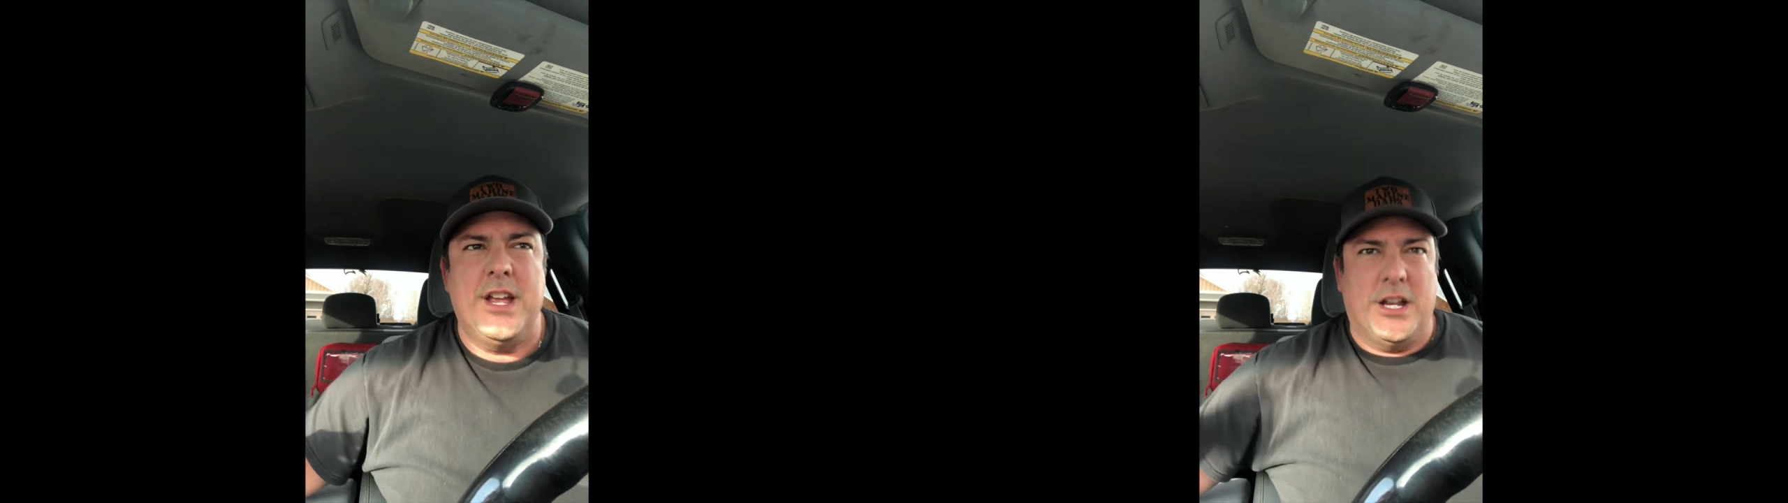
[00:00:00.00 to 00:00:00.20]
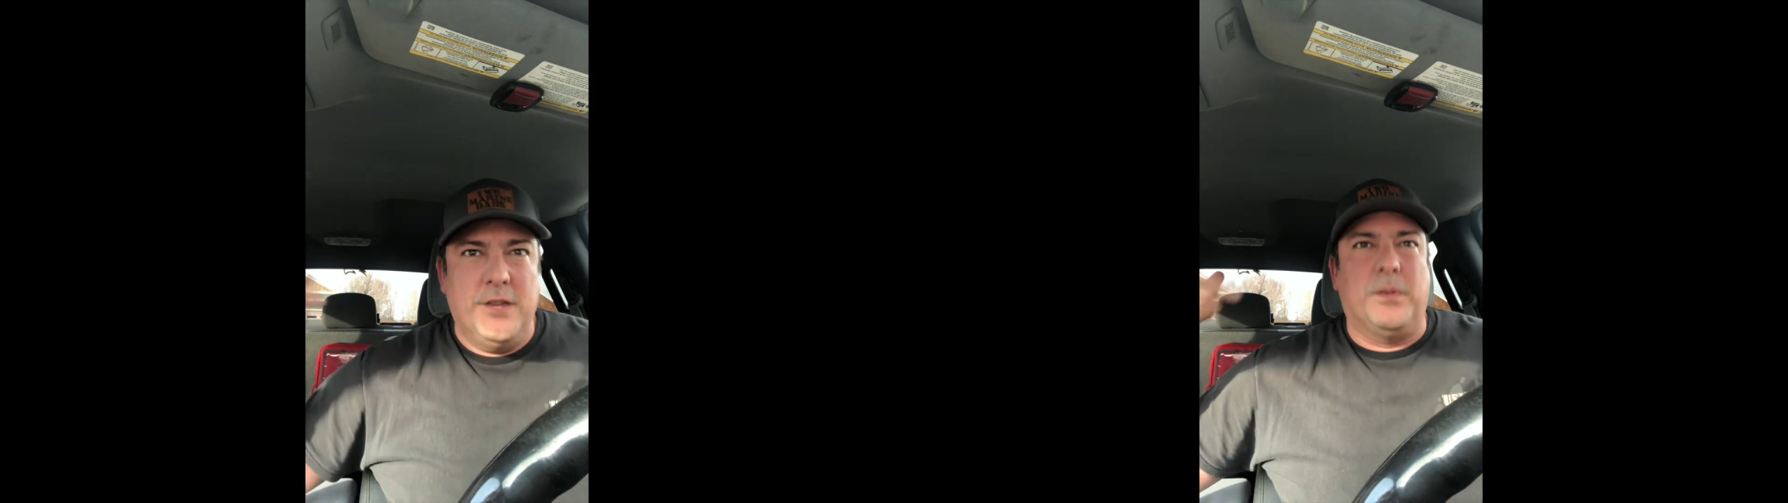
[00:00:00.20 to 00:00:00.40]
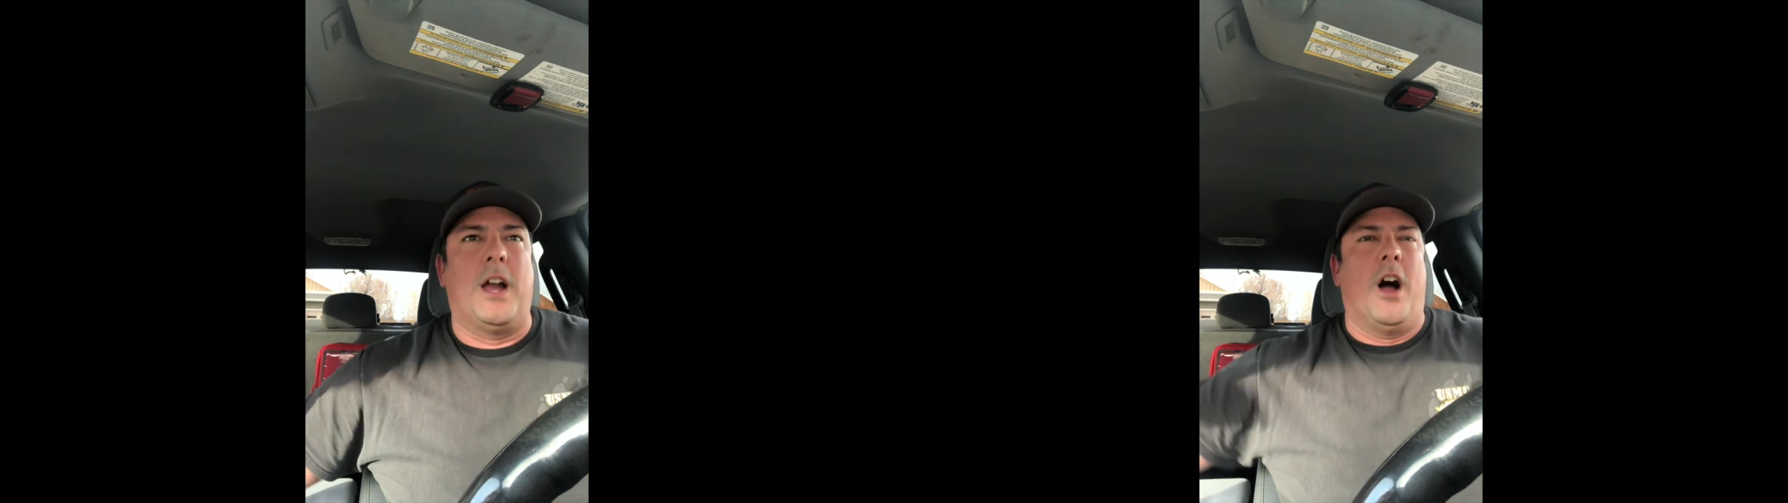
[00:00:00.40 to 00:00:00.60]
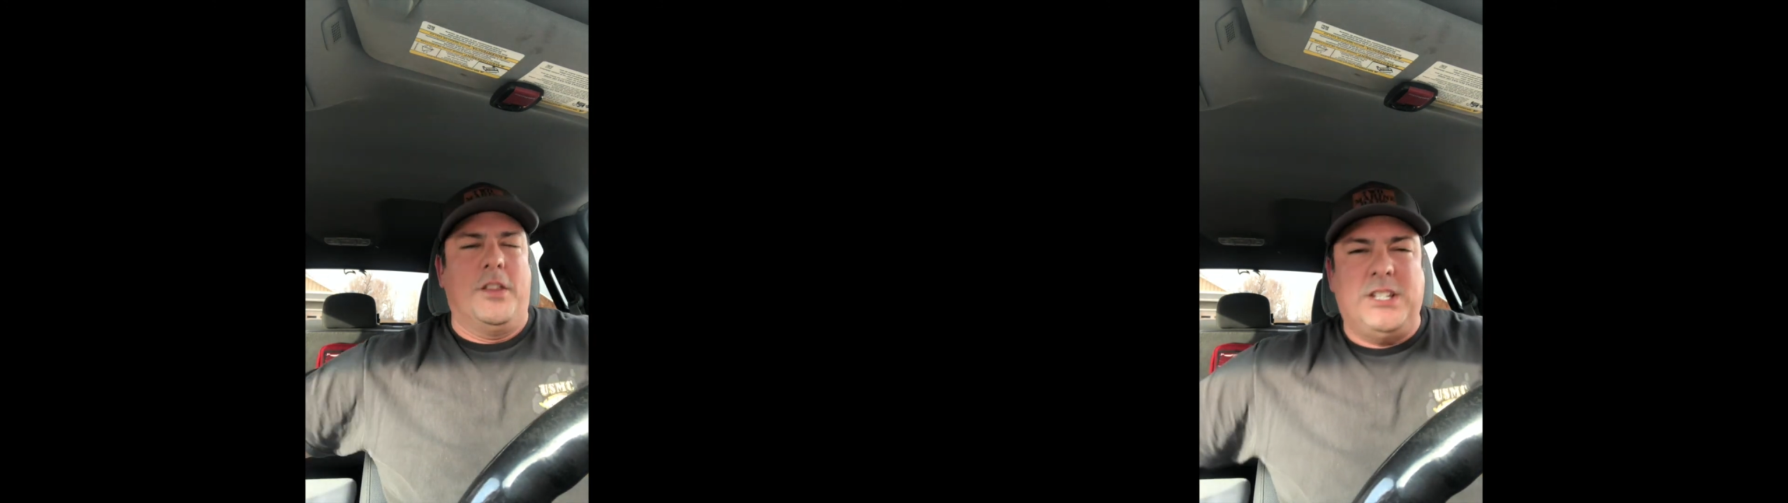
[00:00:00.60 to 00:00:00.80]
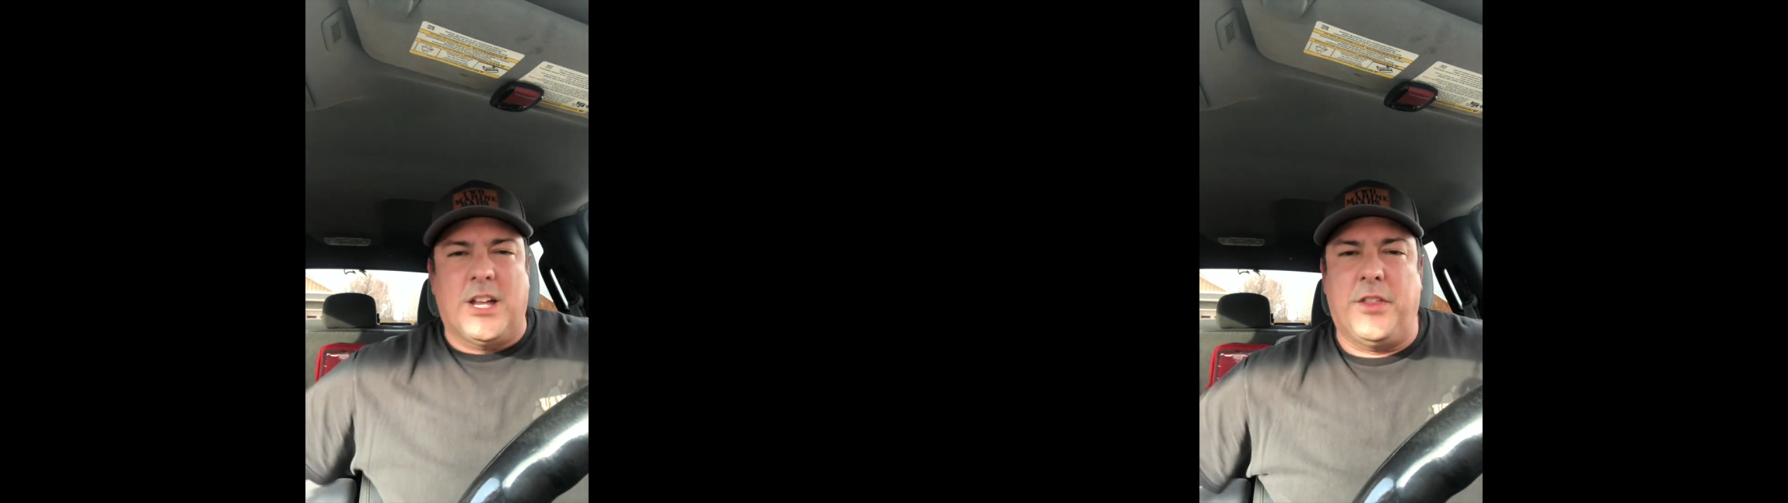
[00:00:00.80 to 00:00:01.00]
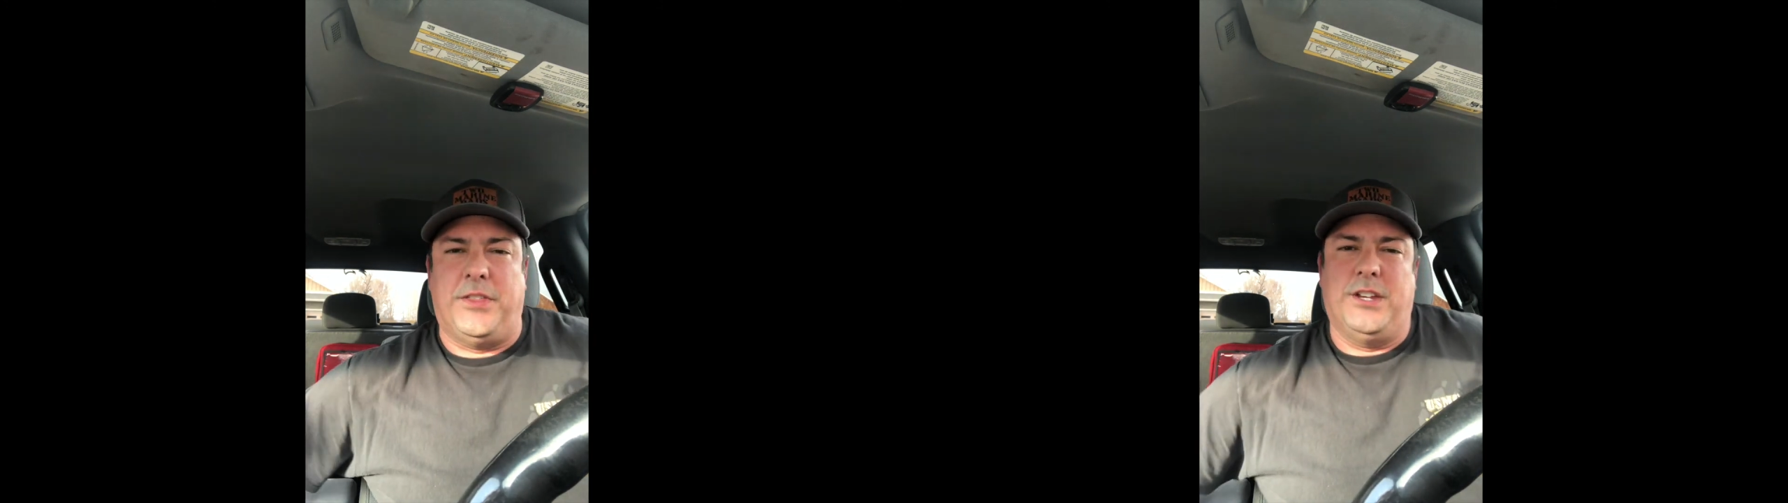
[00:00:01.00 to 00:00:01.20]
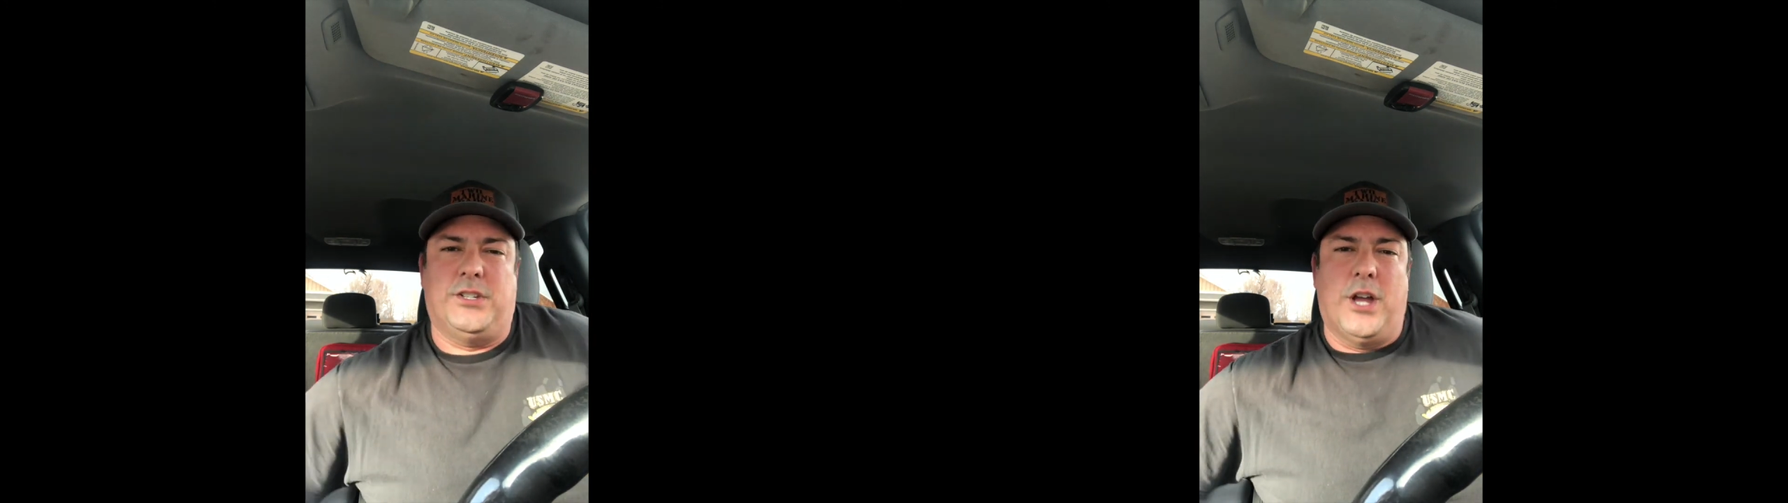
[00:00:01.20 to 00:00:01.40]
and you've let all these other things